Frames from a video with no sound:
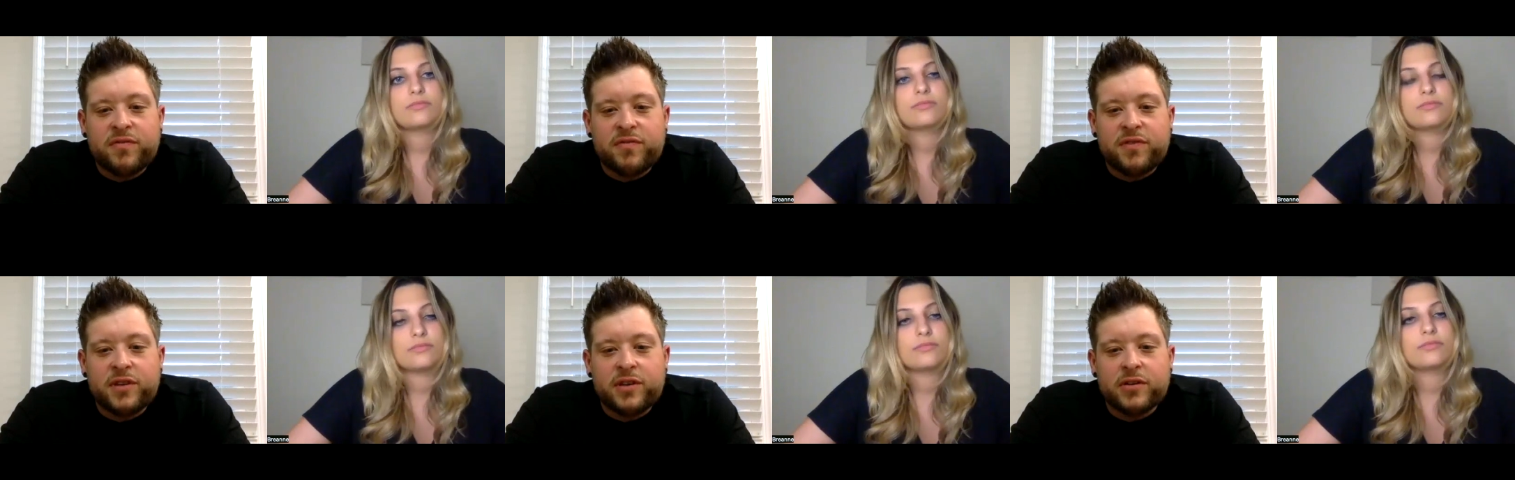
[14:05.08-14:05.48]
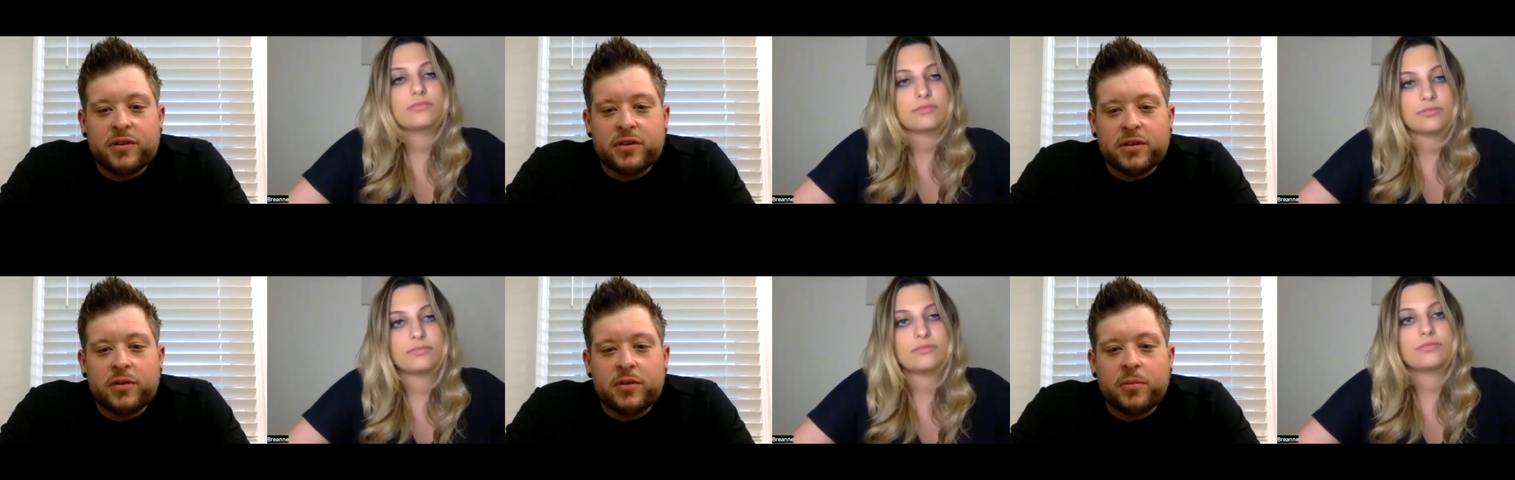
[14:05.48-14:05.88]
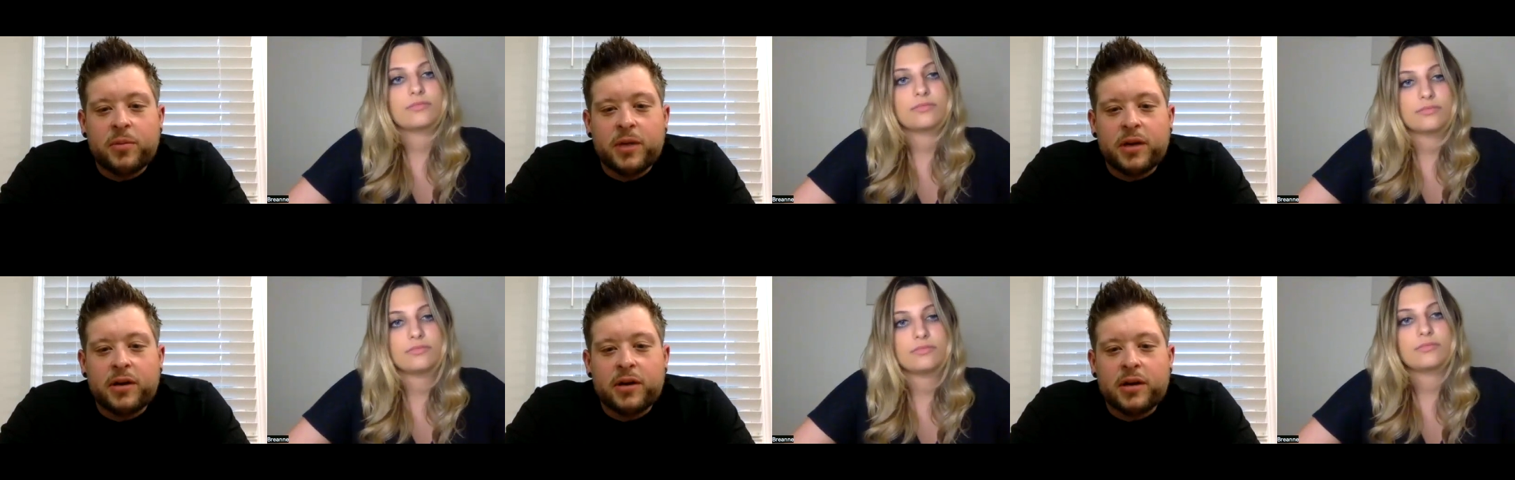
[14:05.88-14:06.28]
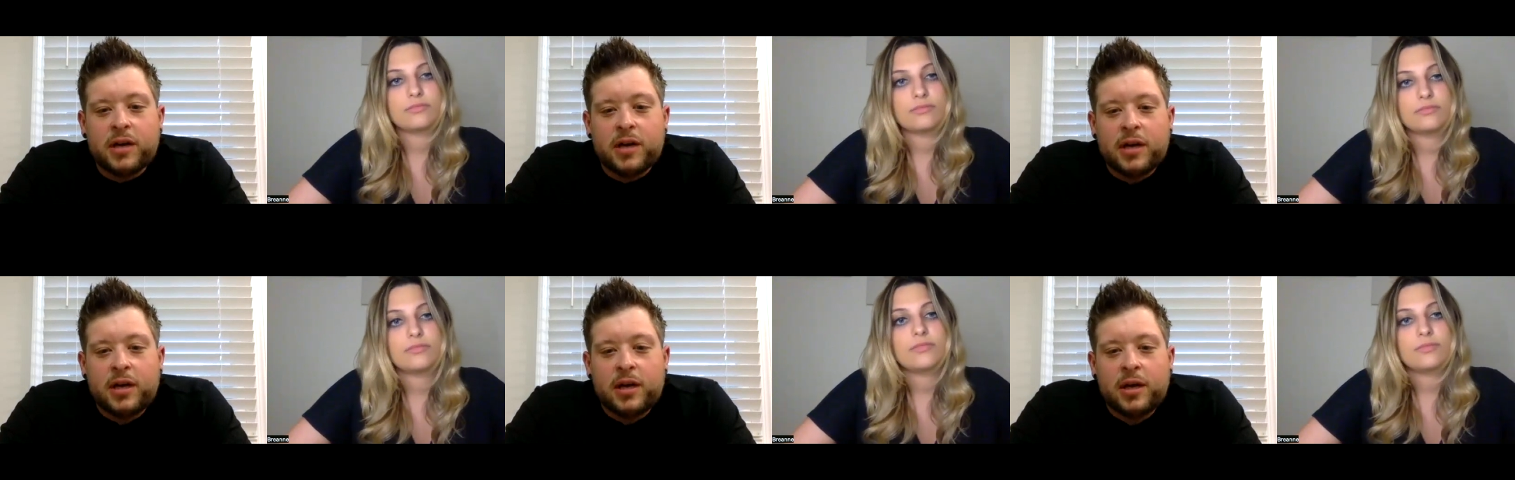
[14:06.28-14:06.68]
Speaker 1: feel a little better.
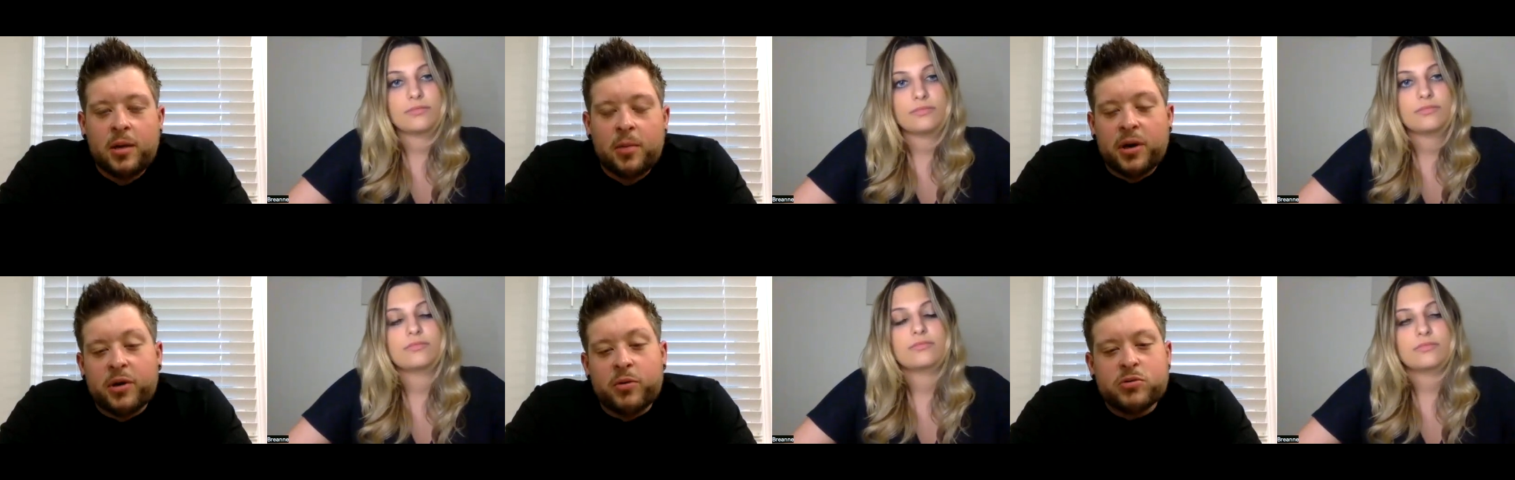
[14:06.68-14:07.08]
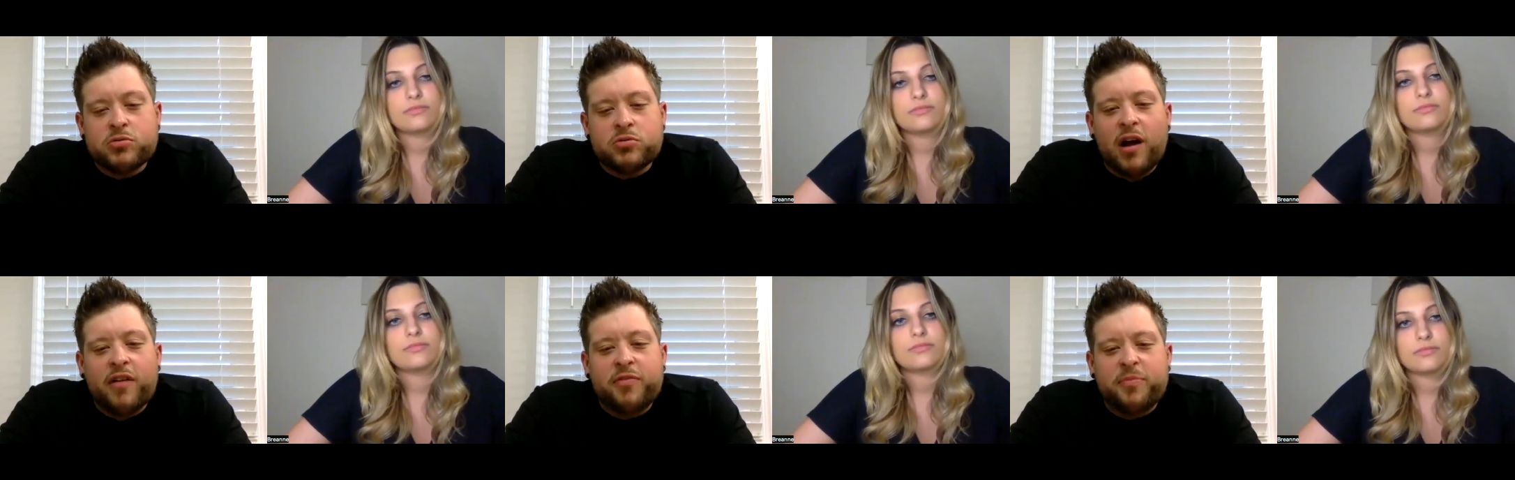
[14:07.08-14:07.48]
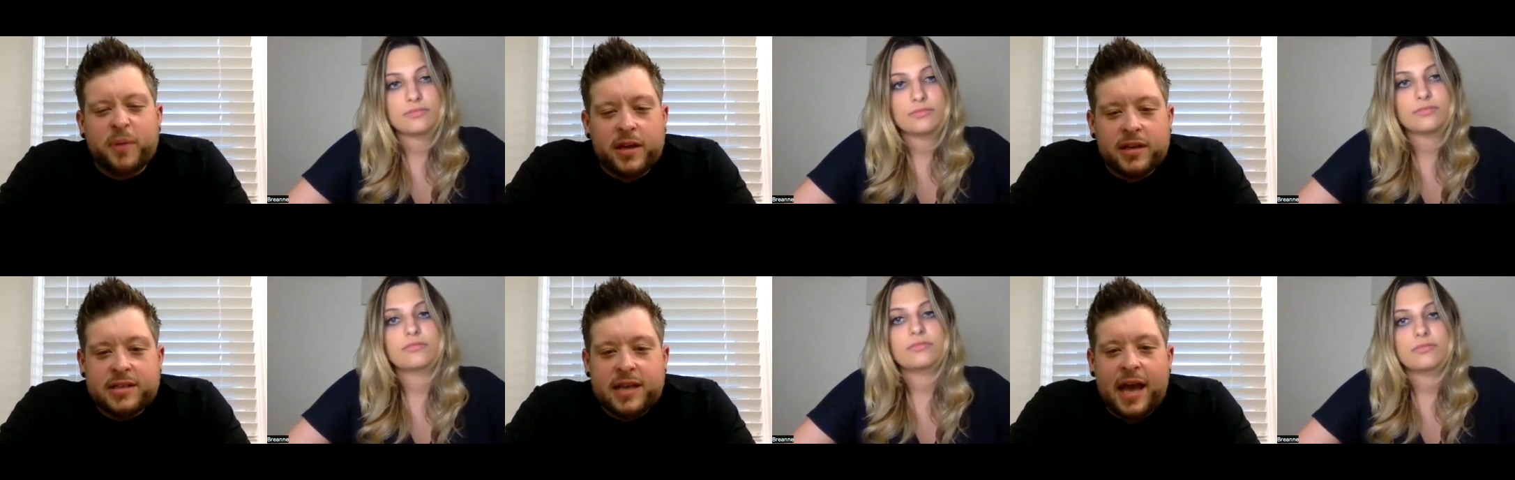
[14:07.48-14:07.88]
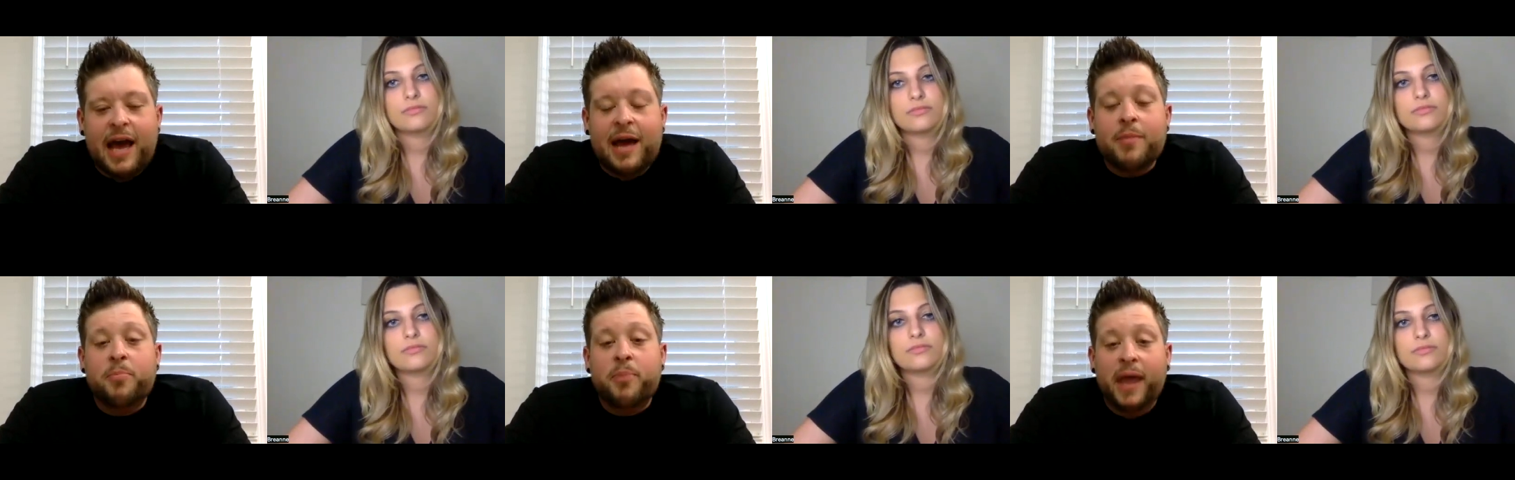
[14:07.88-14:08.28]
But it was rough because I
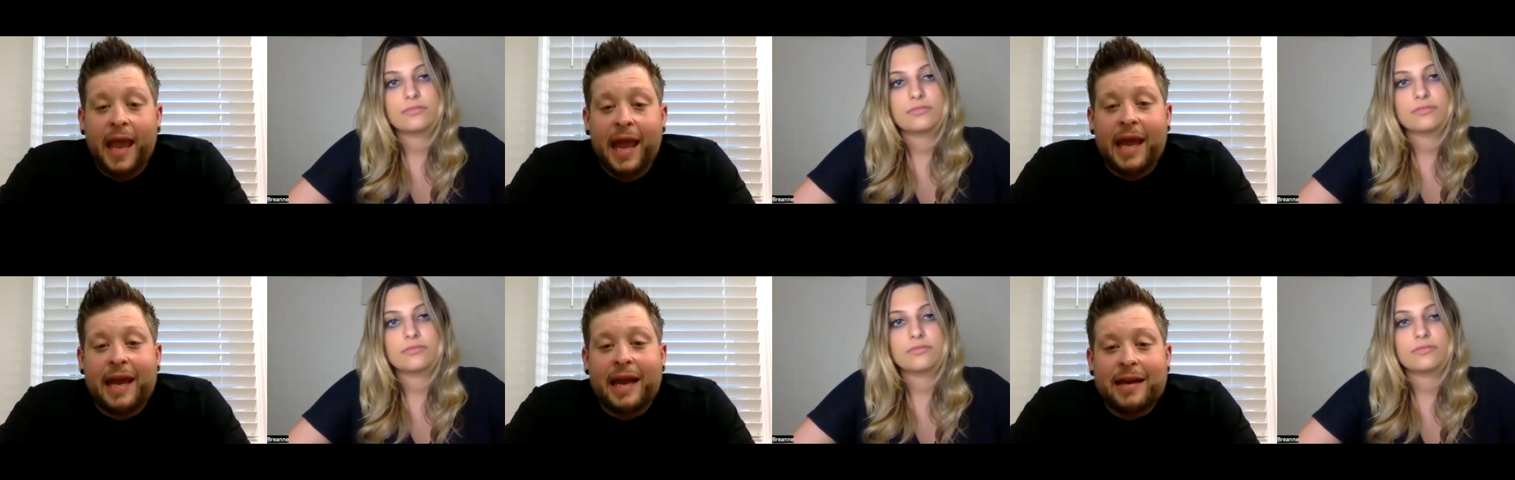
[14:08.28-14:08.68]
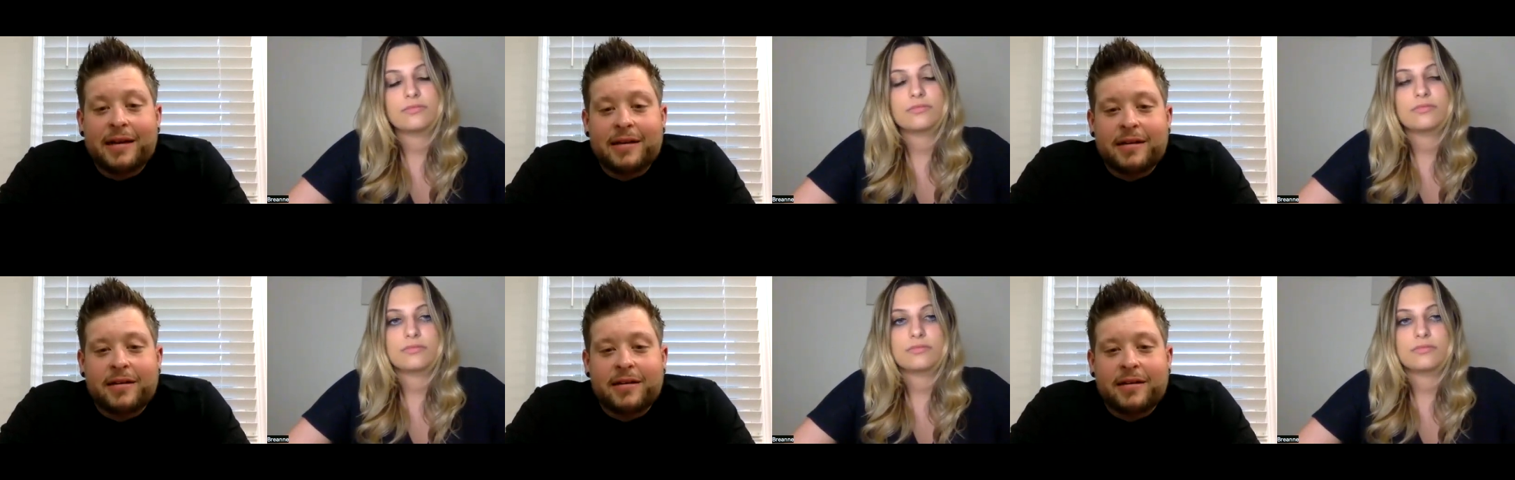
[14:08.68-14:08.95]
had pain